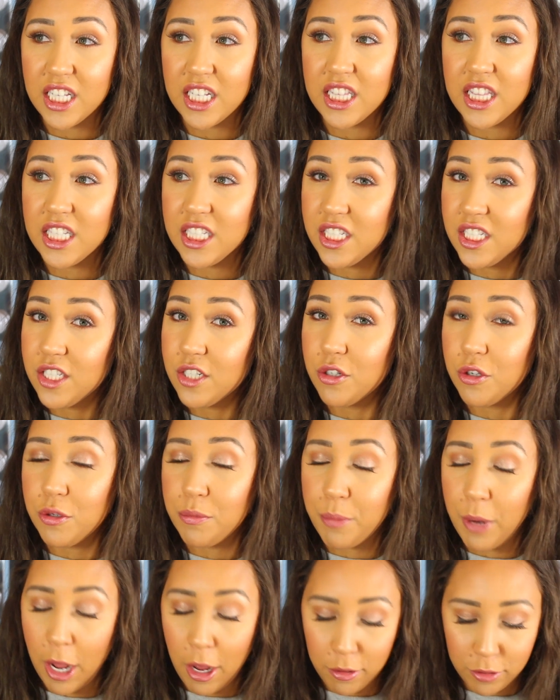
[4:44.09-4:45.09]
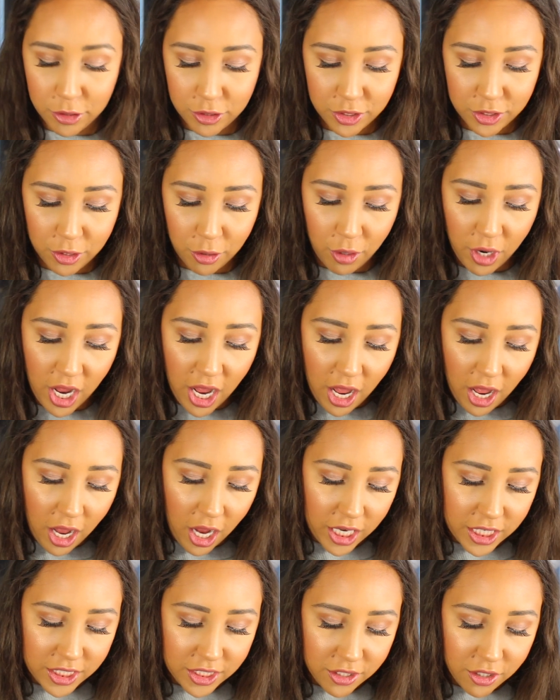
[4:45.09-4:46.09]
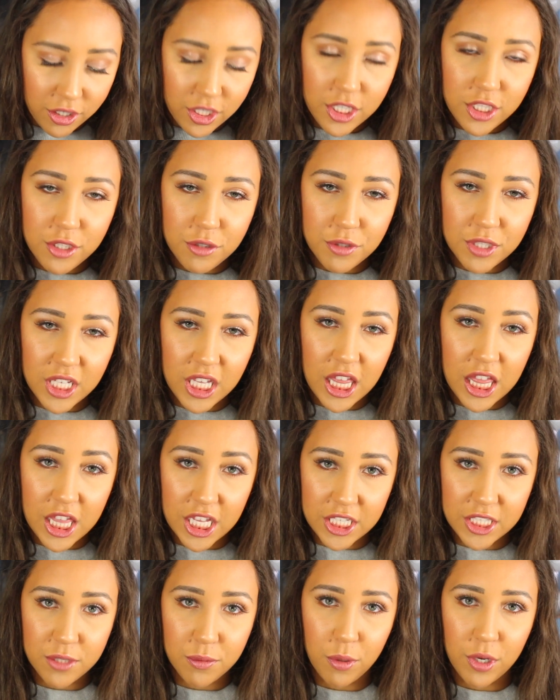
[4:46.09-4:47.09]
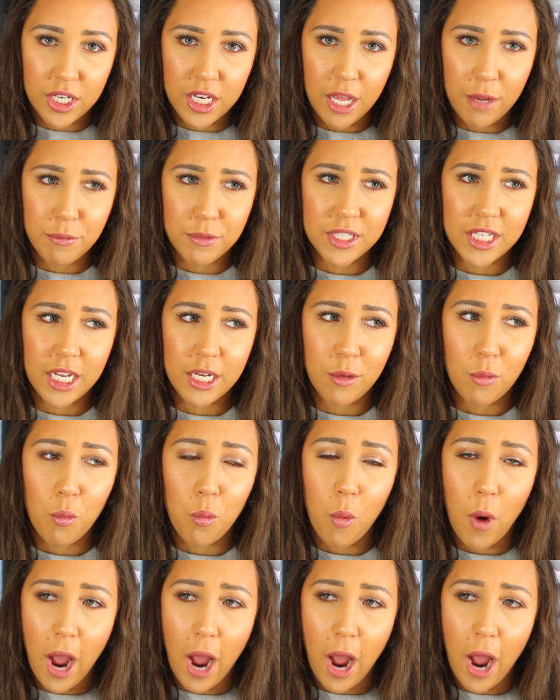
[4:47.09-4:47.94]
Like, this is a good powder. So I started using this one and was like,